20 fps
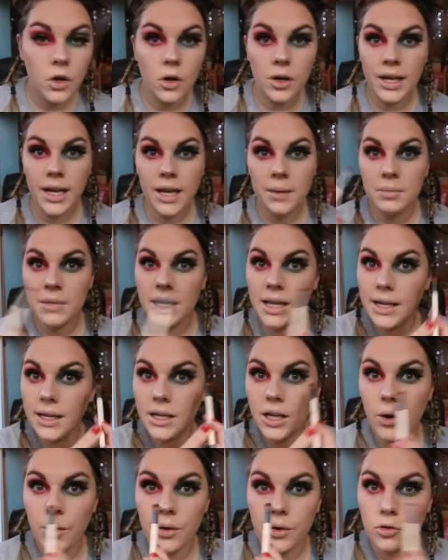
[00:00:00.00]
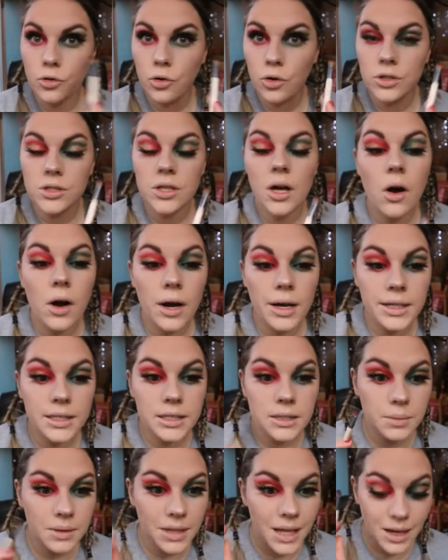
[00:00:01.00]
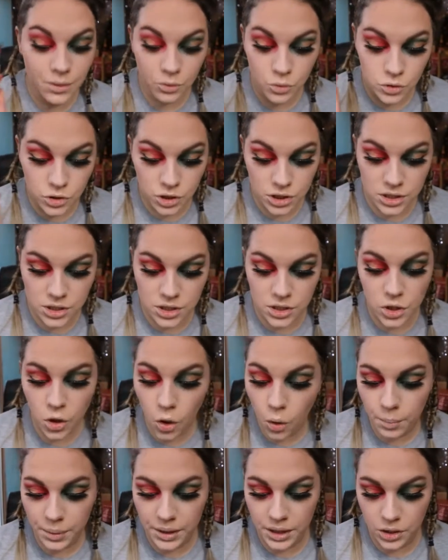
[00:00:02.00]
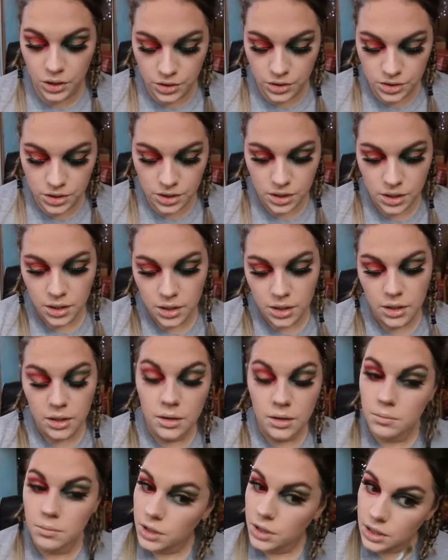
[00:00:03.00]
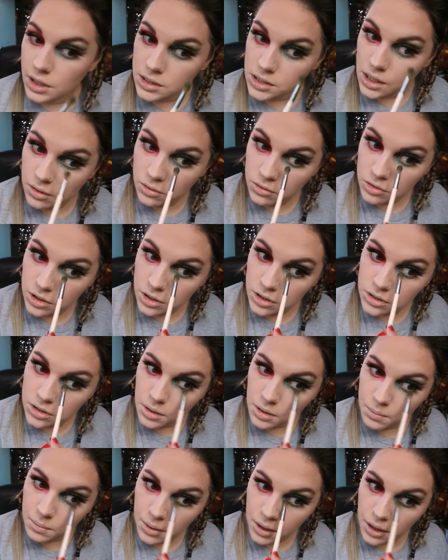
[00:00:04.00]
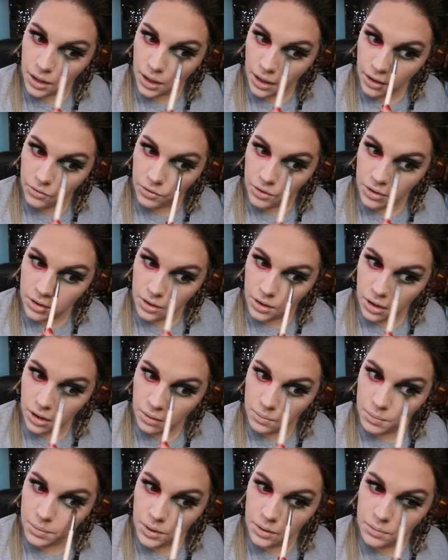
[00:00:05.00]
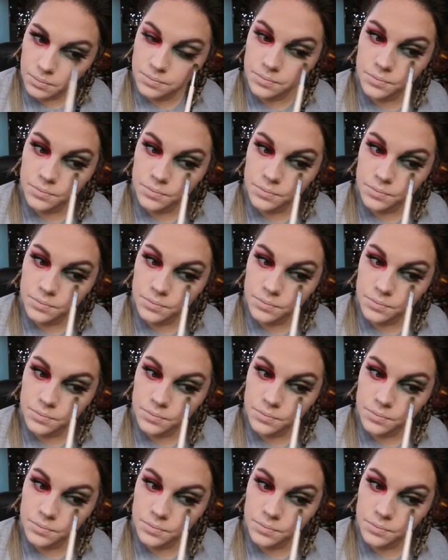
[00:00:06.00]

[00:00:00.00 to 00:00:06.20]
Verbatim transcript: I keep nearly going across eyes. That will just not be good, because that will just bugger everything up.